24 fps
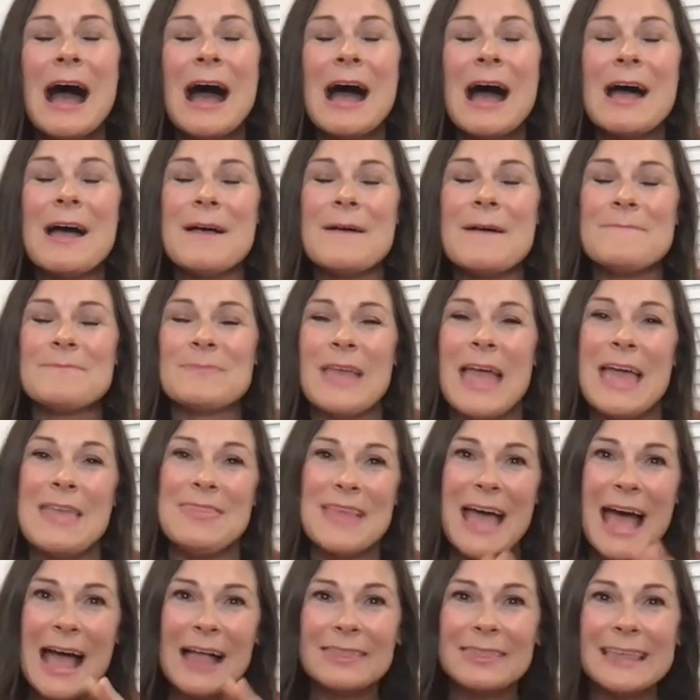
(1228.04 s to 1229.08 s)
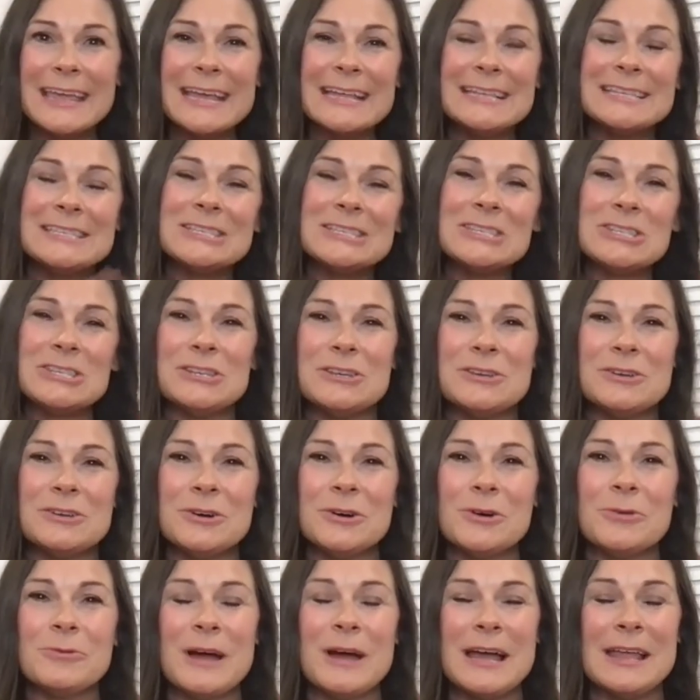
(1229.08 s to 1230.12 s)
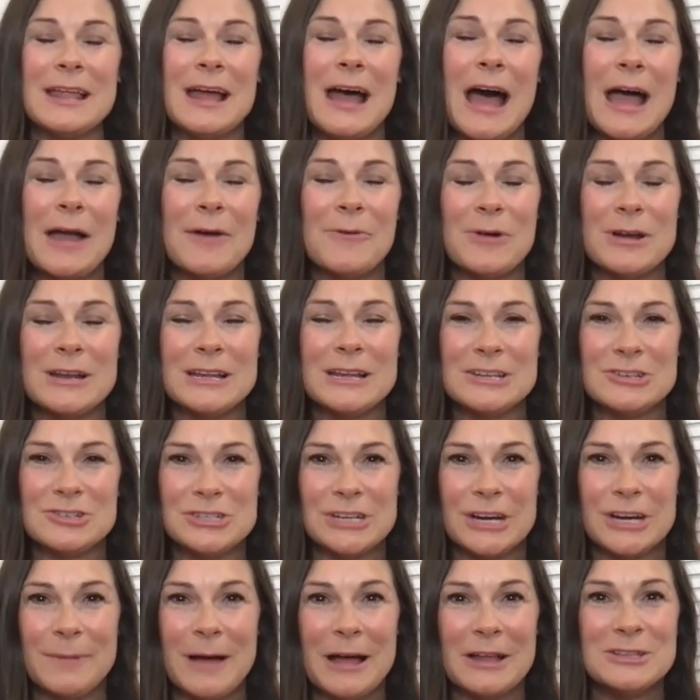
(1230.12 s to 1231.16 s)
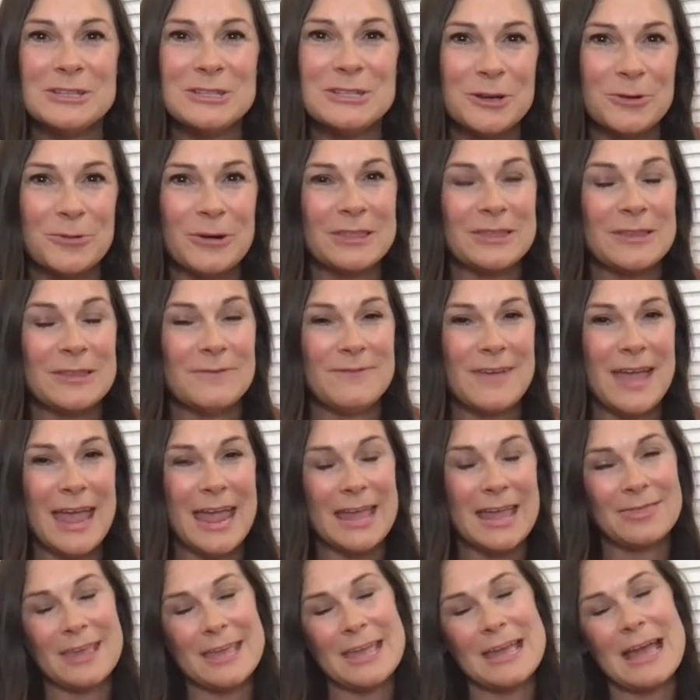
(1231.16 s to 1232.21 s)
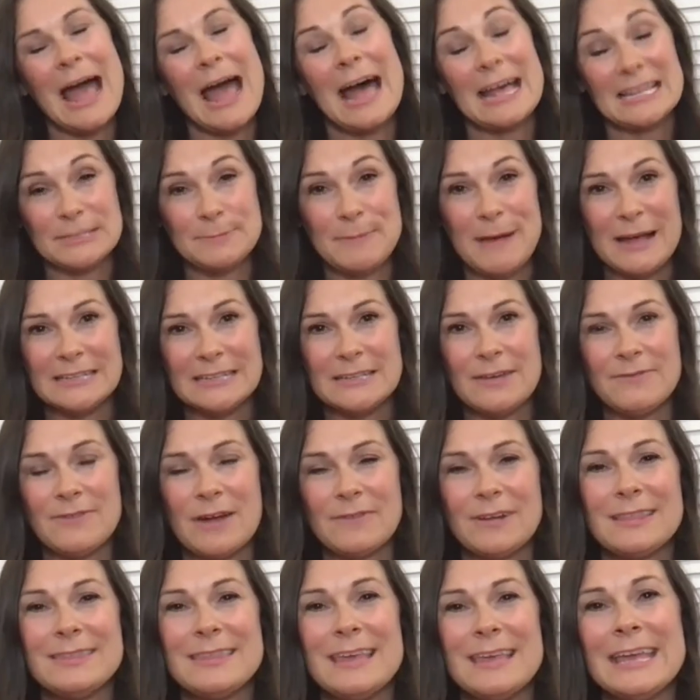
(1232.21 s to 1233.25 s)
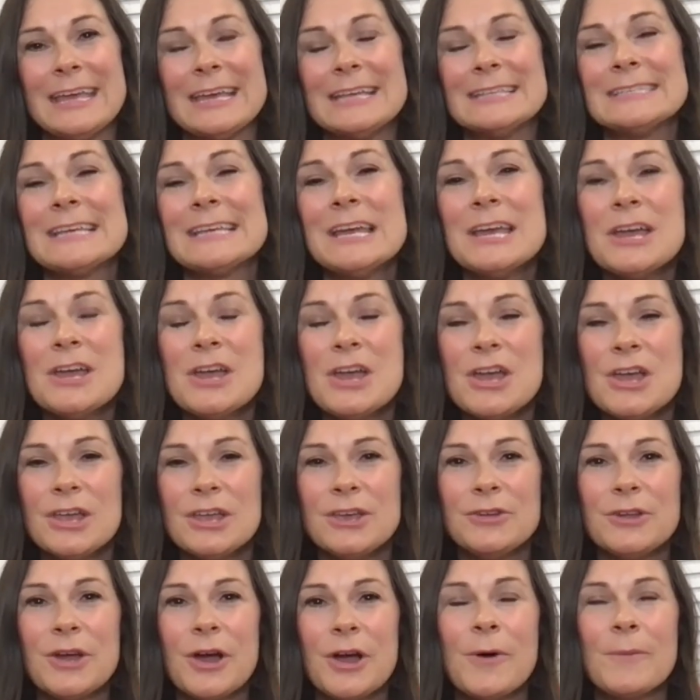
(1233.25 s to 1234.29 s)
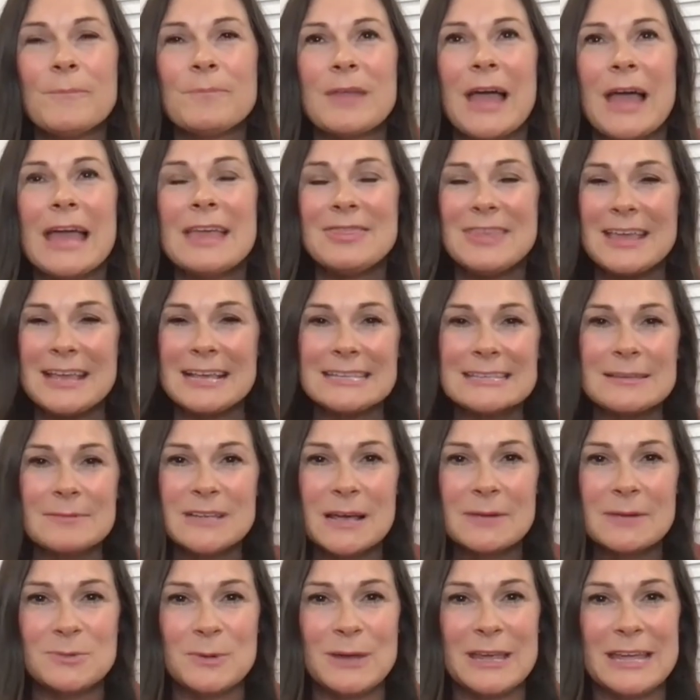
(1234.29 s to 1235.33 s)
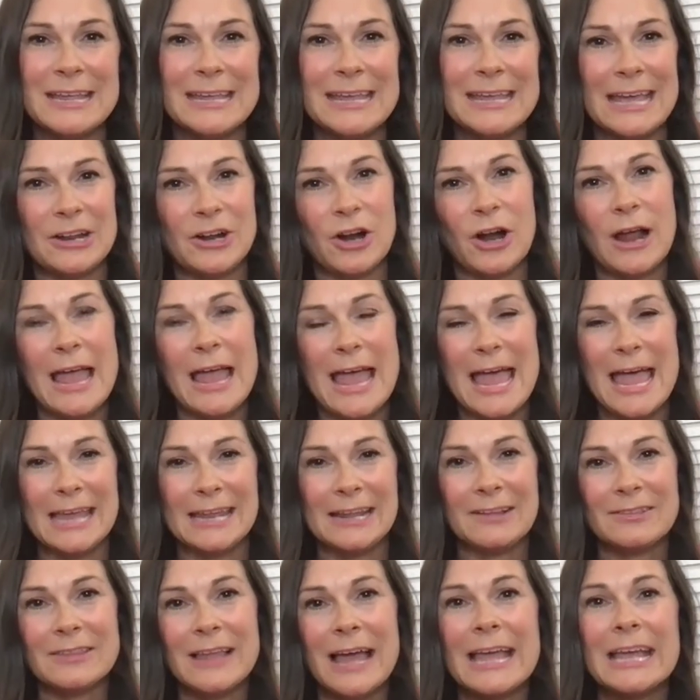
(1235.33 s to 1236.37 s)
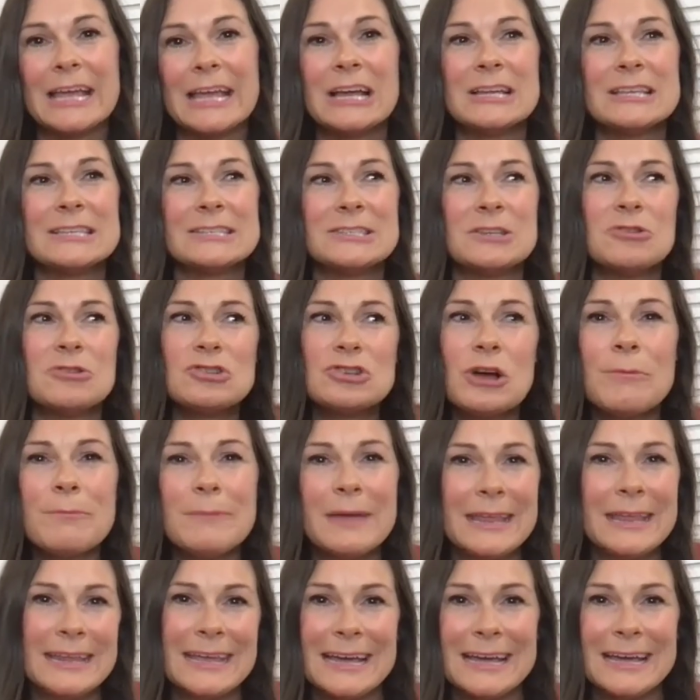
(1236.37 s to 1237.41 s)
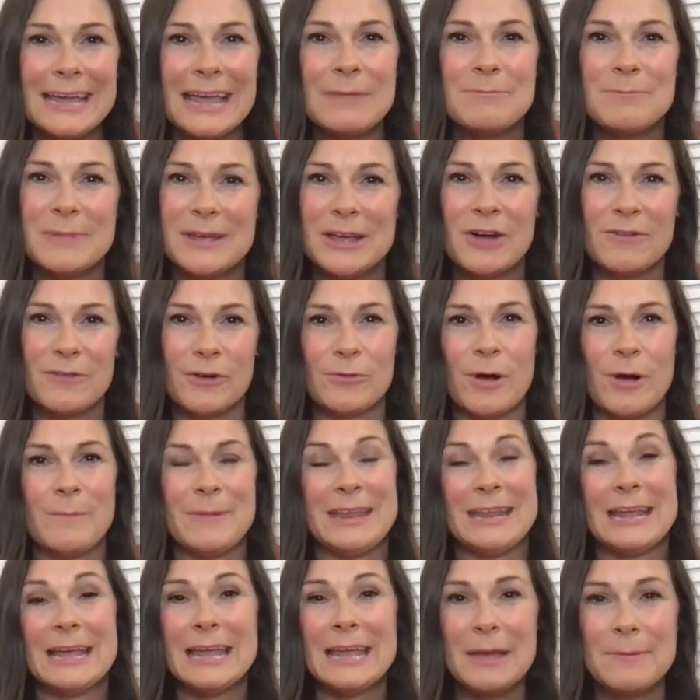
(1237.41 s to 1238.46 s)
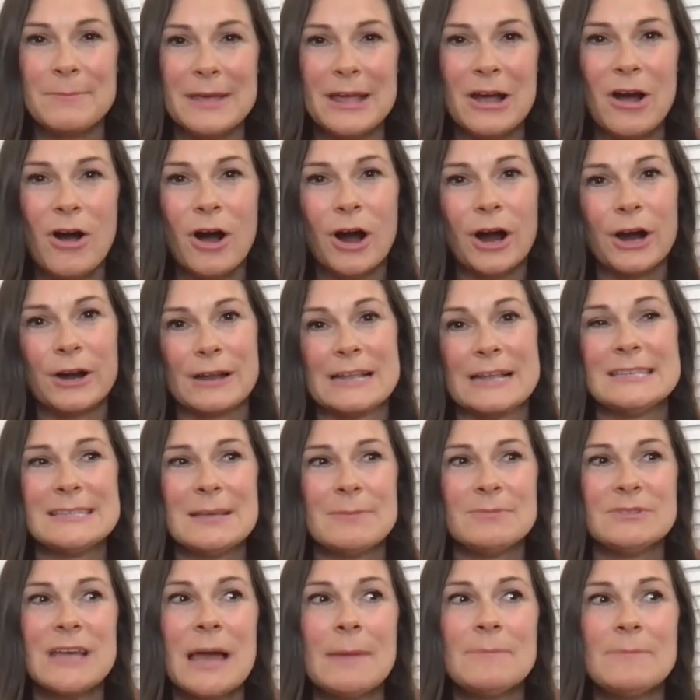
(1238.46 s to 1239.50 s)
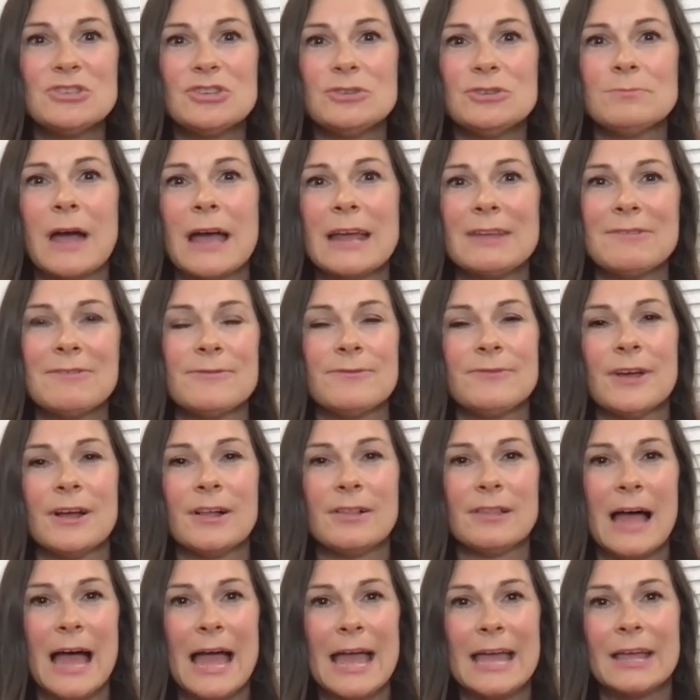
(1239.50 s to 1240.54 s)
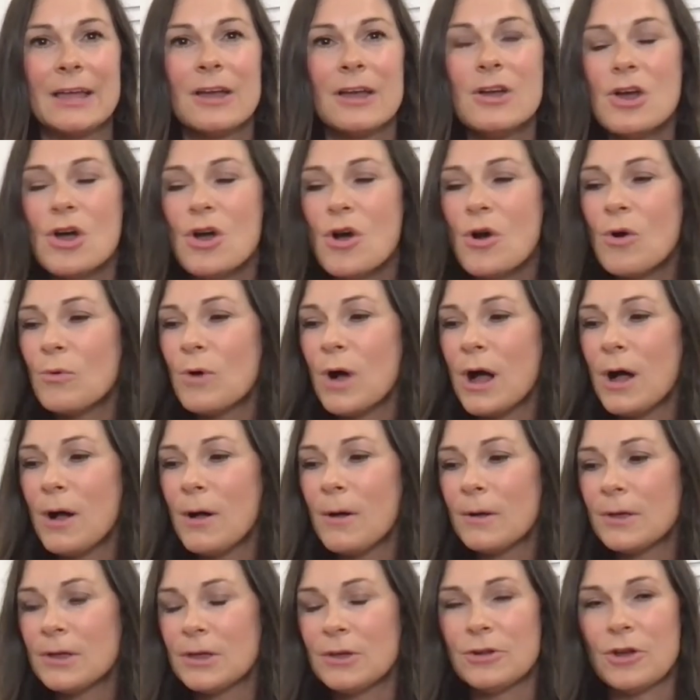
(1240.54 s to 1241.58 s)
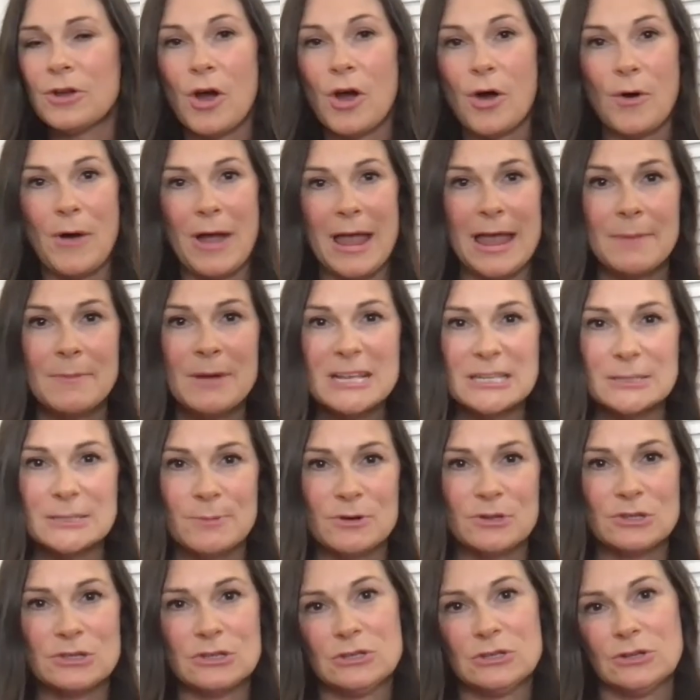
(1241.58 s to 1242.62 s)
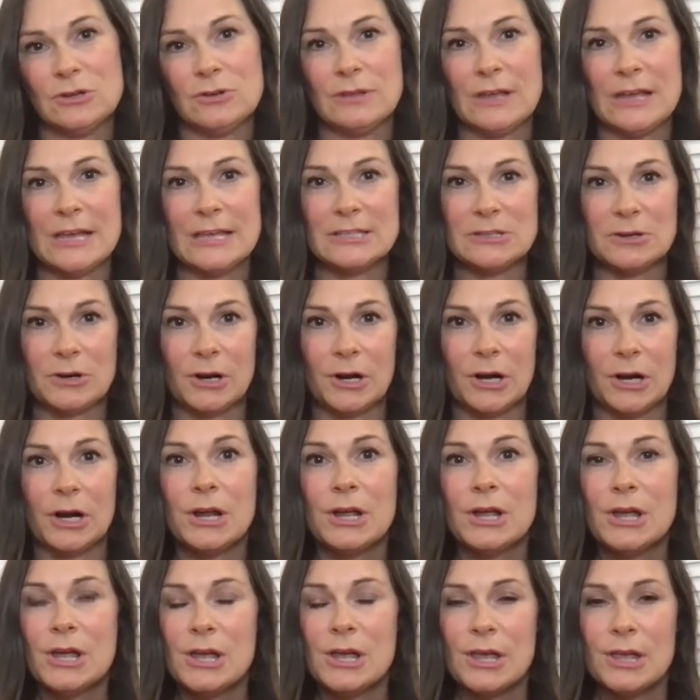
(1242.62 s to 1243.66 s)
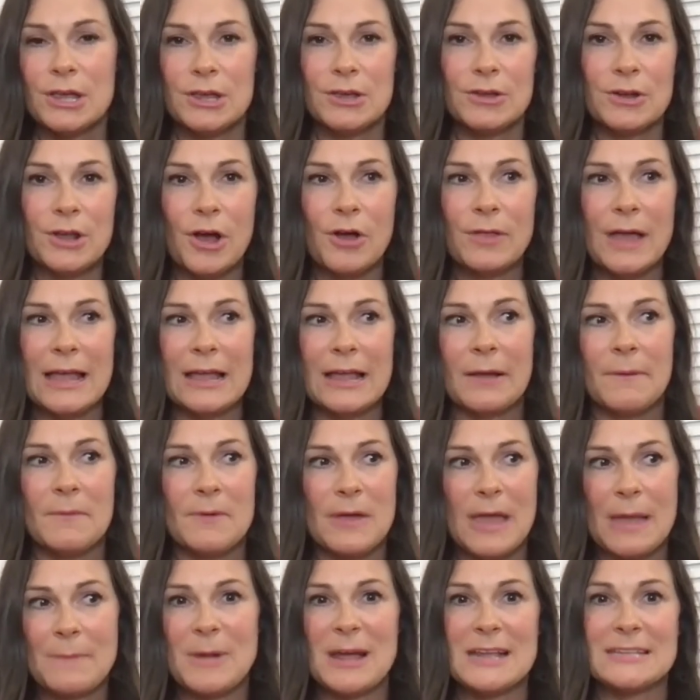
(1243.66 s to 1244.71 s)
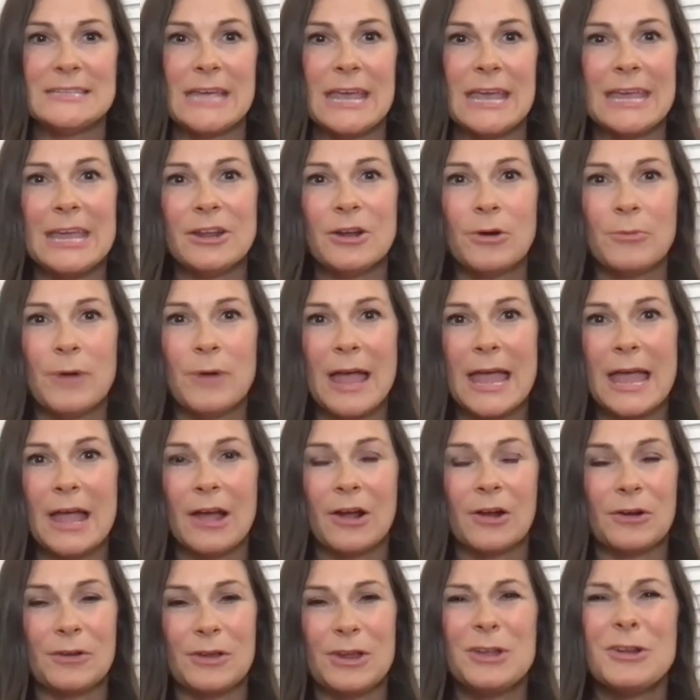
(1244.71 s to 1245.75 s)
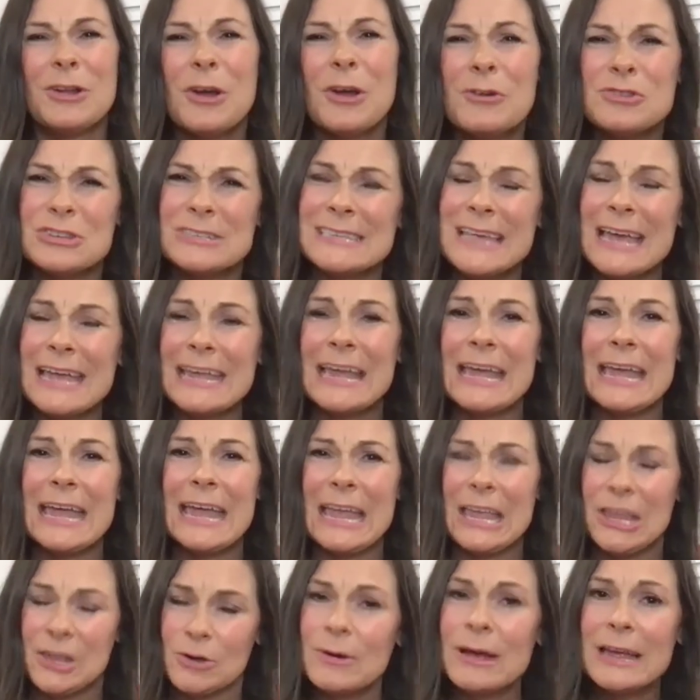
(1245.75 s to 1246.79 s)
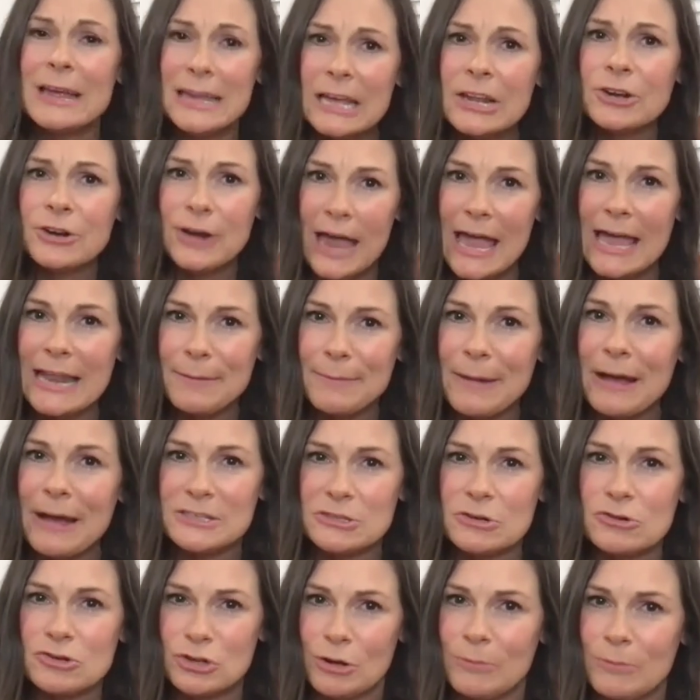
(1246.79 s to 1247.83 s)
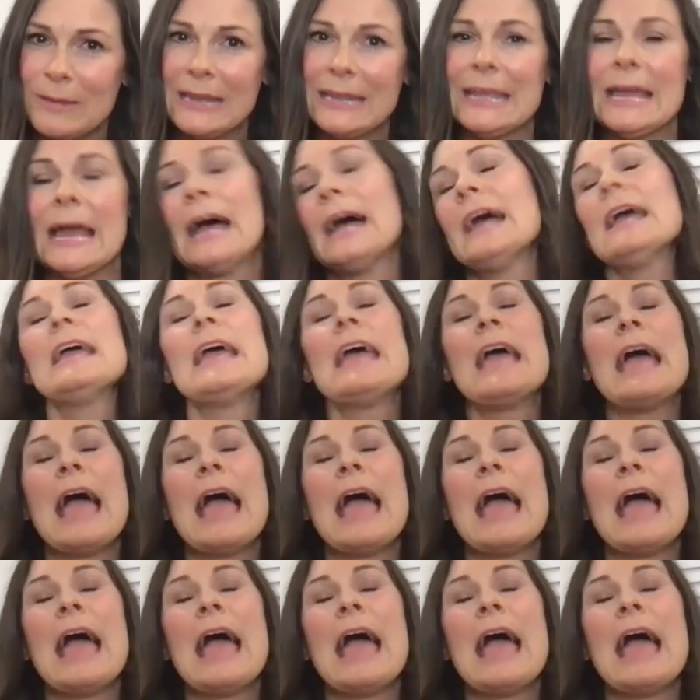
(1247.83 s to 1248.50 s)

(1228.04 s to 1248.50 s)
And that leads to what I wanted to share about too with the faith aspect of everything is, I think sometimes we can get in our head, like social media can be overwhelming. It can be hard. And sometimes you might even feel like, well, am I supposed to do this? Or, like, am I taking away? Or, just like you can get in your head about social media.